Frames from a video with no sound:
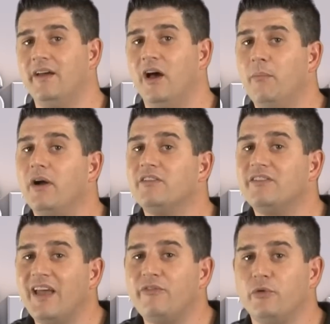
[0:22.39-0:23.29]
among
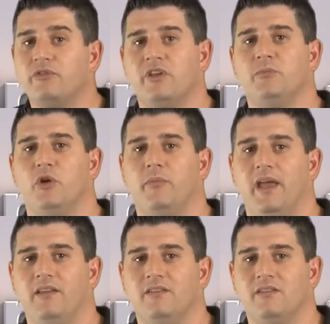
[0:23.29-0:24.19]
several
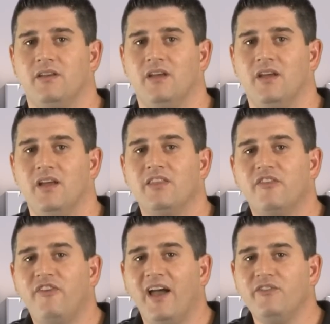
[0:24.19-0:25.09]
subdomains. The
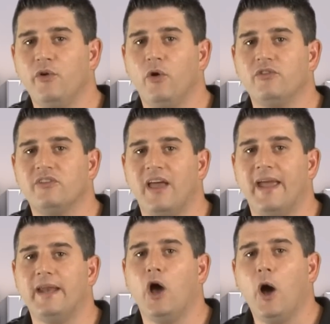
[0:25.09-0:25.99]
five-year-old
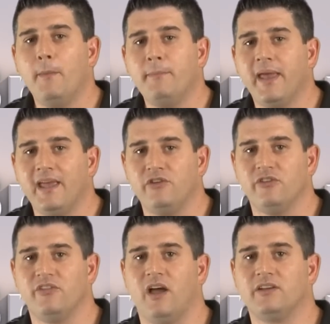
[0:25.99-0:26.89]
site,
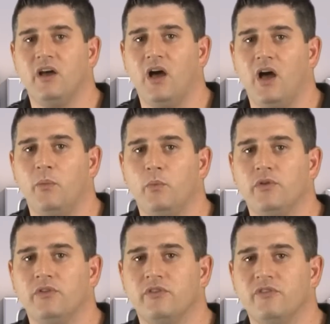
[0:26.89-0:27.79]
hubpages.com,
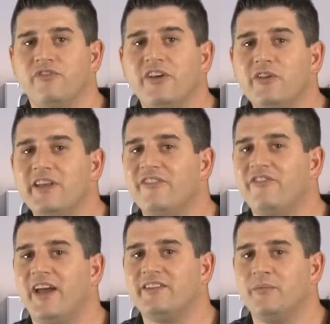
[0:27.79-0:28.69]
was severely
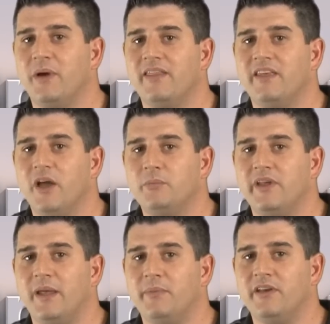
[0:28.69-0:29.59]
affected by the
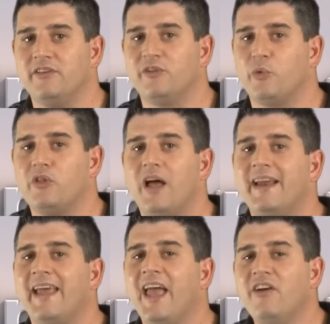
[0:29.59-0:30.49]
update because it
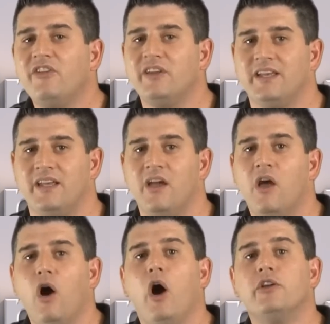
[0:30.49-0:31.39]
relied heavily
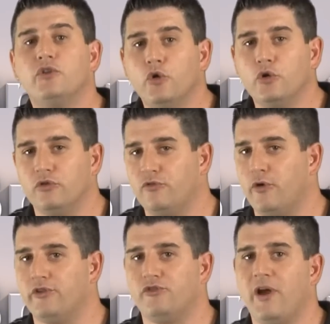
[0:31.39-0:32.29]
on Google
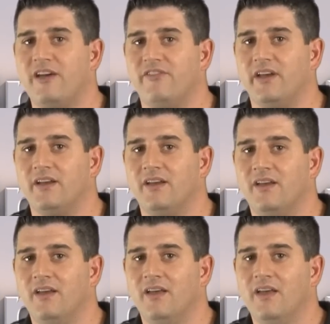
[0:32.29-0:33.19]
for its traffic.
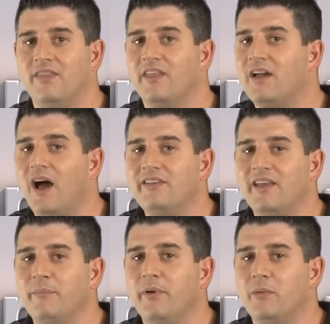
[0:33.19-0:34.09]
The
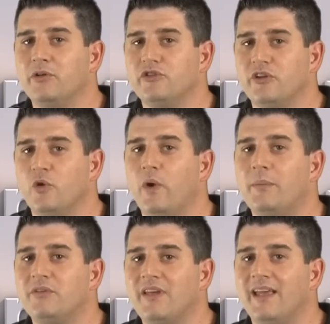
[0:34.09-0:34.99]
content publishing
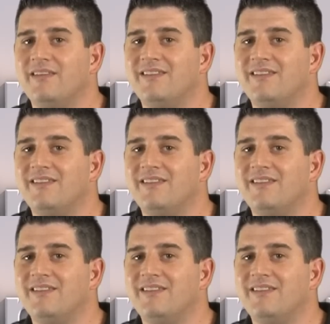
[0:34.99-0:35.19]
website